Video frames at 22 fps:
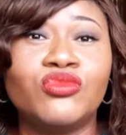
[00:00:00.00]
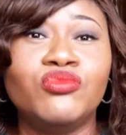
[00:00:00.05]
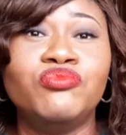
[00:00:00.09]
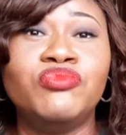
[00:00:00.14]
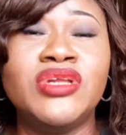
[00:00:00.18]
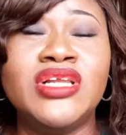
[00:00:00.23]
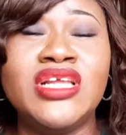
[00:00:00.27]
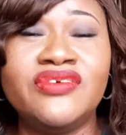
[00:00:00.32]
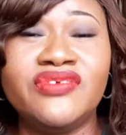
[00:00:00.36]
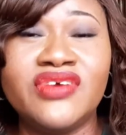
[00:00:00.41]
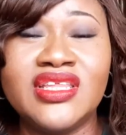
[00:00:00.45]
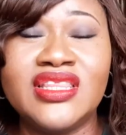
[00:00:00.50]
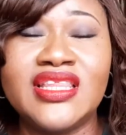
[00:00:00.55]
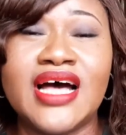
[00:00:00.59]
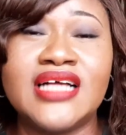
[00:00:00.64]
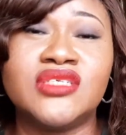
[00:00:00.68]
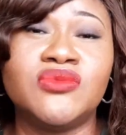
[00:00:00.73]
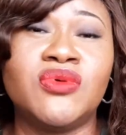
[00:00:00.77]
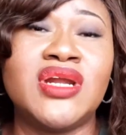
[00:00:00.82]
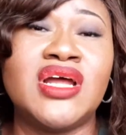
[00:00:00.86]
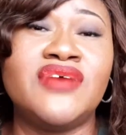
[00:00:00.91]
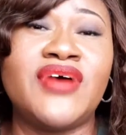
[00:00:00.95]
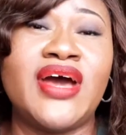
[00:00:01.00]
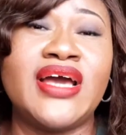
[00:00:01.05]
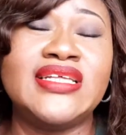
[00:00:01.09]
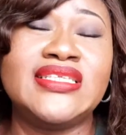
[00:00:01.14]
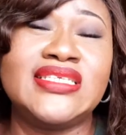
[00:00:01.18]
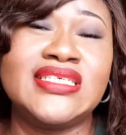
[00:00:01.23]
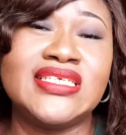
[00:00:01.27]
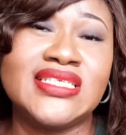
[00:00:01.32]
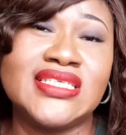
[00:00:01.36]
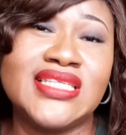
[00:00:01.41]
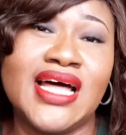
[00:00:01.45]
believing that whatever
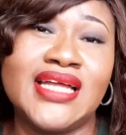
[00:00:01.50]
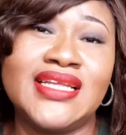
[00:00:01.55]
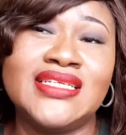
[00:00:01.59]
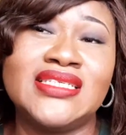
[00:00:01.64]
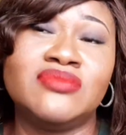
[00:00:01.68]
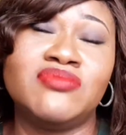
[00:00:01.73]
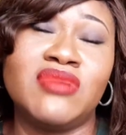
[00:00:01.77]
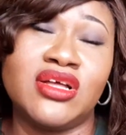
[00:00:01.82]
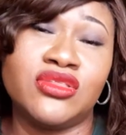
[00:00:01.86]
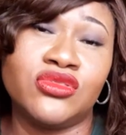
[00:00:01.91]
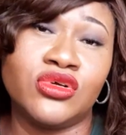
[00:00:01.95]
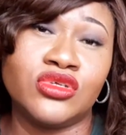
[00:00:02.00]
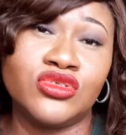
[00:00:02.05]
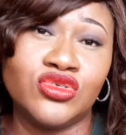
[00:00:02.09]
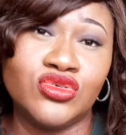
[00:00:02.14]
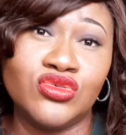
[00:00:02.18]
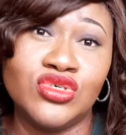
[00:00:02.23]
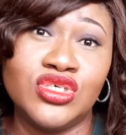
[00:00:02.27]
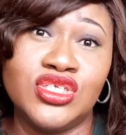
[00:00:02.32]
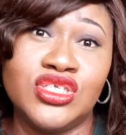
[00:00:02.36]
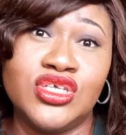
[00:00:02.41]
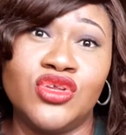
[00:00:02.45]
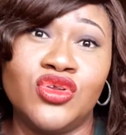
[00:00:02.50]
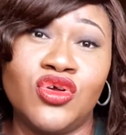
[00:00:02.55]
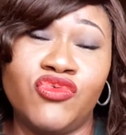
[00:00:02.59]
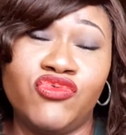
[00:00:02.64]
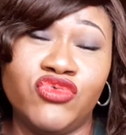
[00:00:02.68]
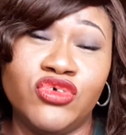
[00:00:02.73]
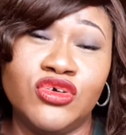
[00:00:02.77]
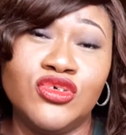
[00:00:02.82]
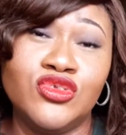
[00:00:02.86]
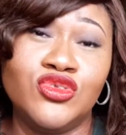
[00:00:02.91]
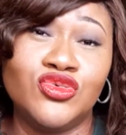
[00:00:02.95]
it is that this man taught you is enough
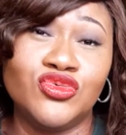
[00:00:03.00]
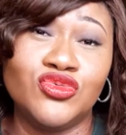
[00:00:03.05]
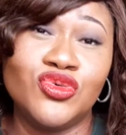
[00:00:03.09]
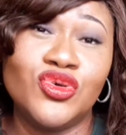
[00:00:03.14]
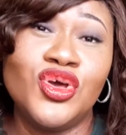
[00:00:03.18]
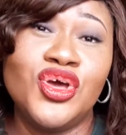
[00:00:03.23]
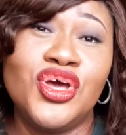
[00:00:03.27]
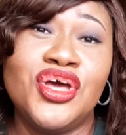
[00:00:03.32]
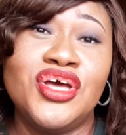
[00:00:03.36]
for you to